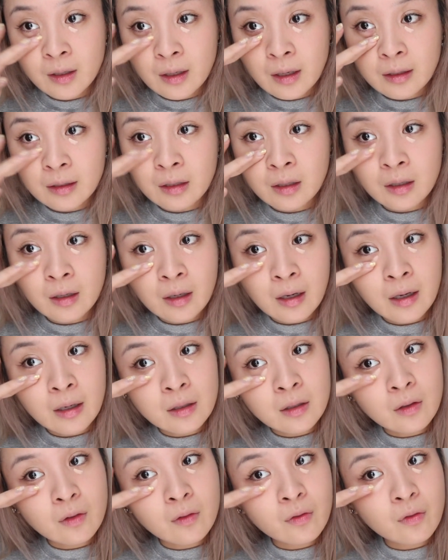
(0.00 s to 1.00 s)
I can
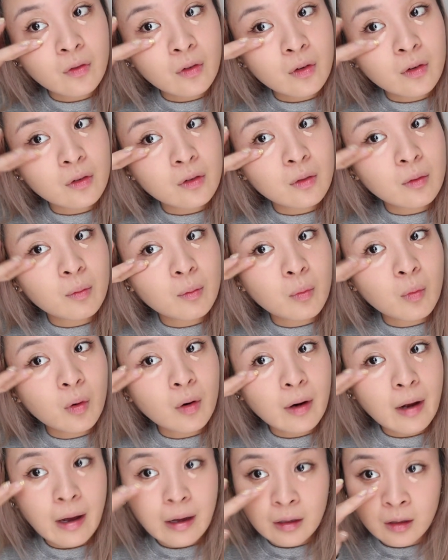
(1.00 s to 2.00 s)
kind of
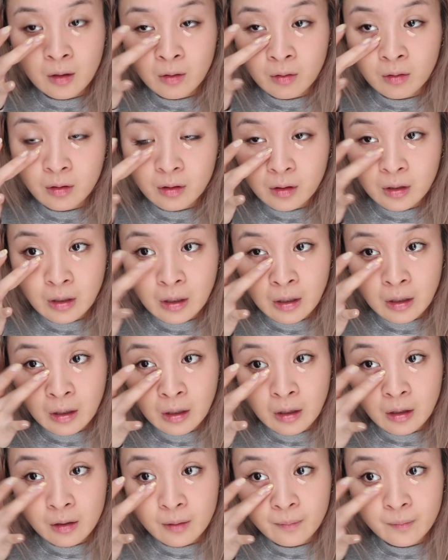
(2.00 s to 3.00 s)
more
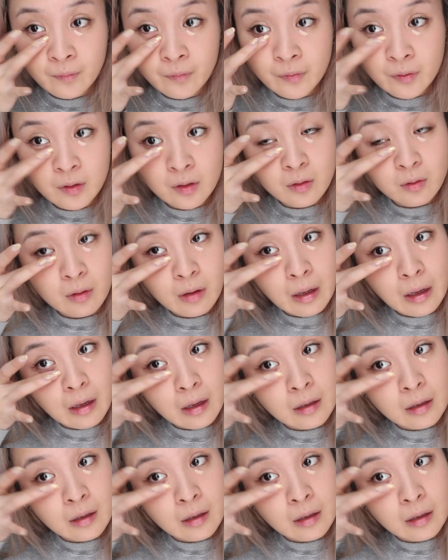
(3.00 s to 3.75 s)
accurately do that.